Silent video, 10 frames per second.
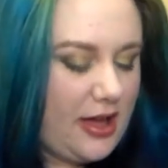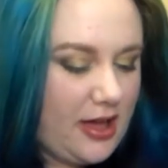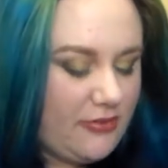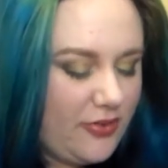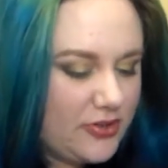
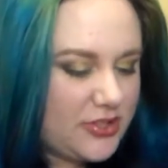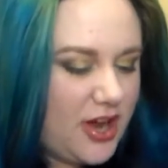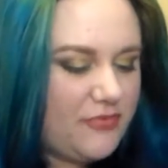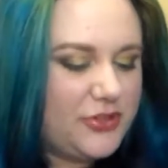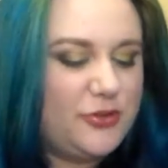Uh, first
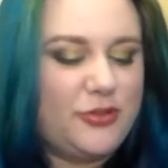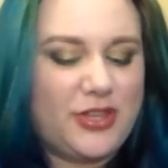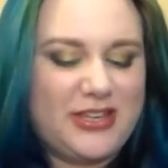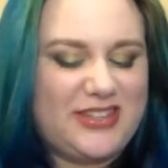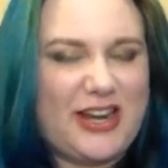off, the two
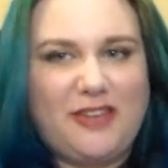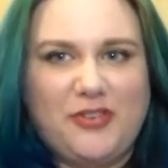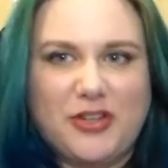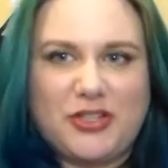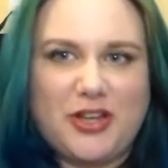things that I
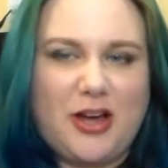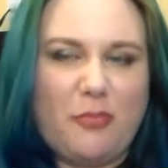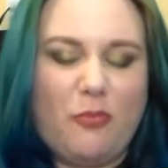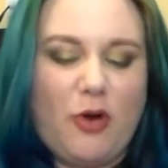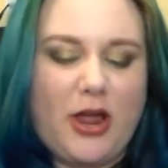finished
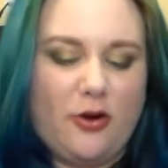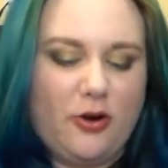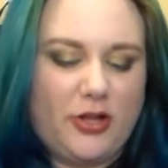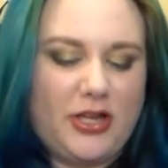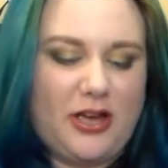up way
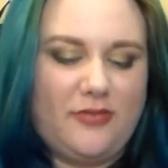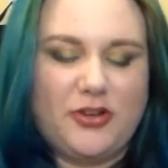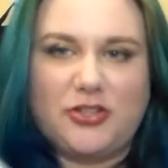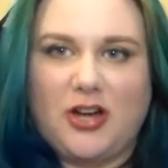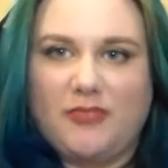early, I
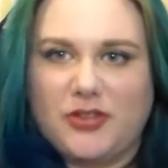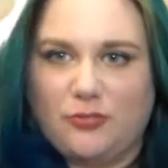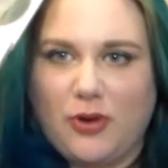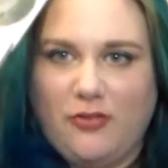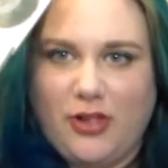finished off
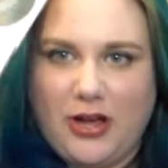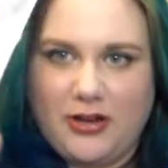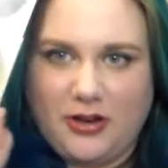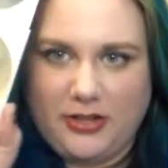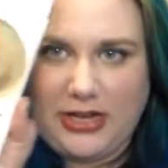this
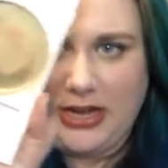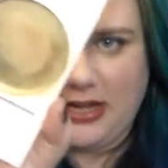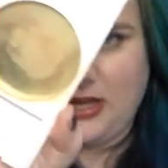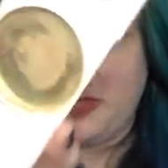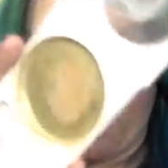Revlon Nearly
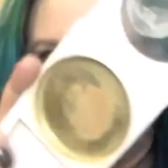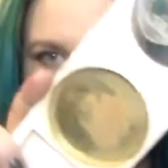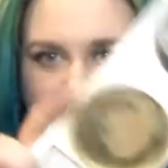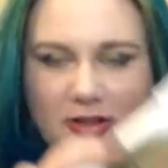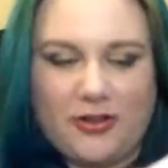Naked
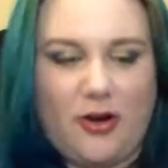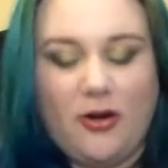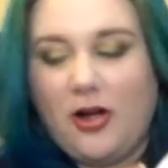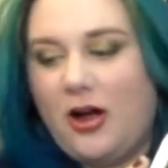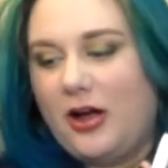powder, it is
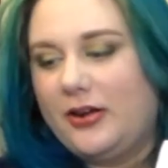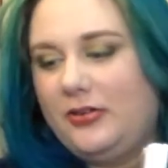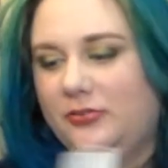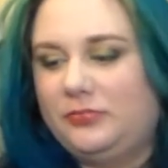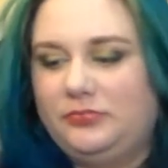all gone.
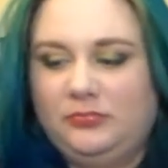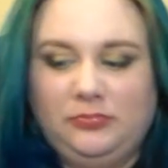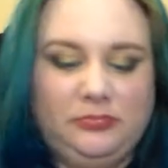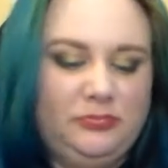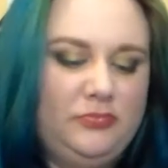
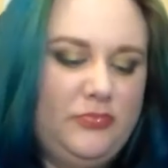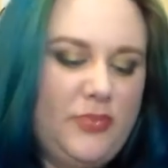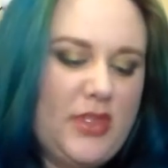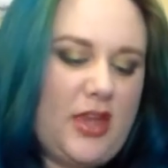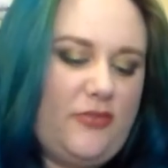
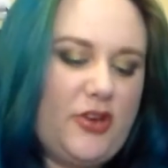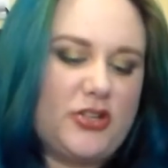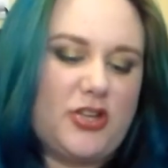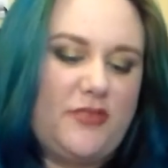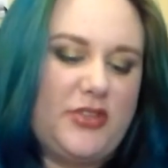I
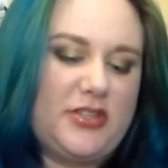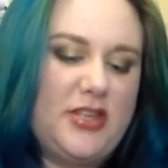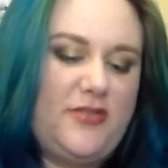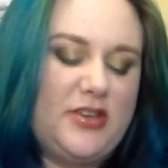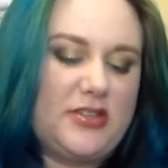finished off this
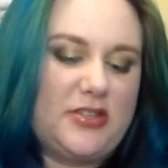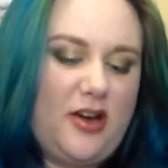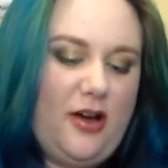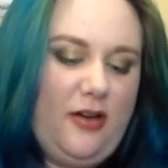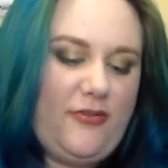Nivea
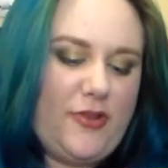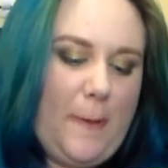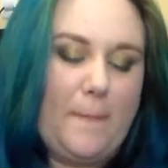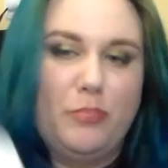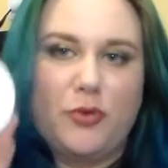Soft
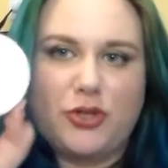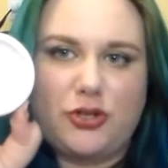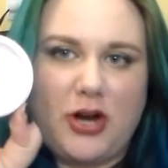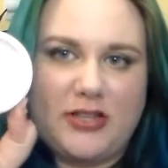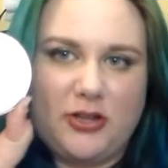
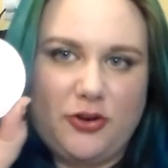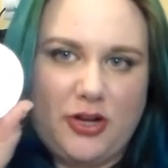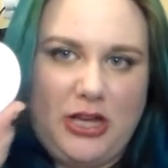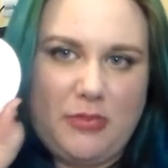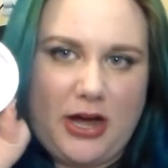Moisturizing
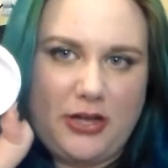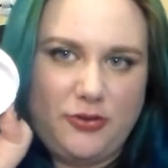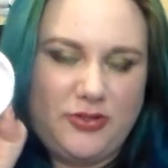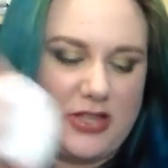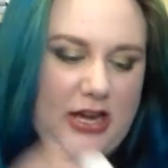Cream, I
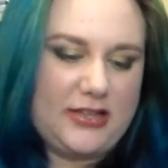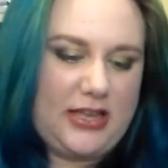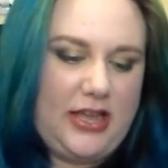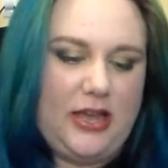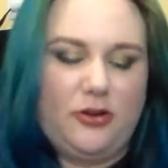used that as
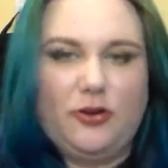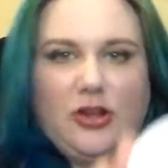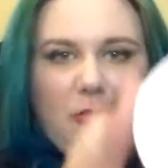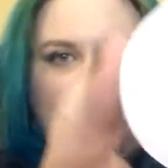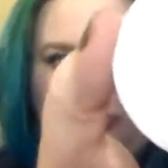a hand
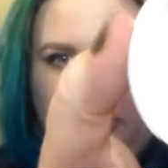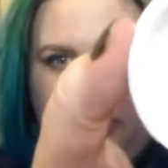cream, I don't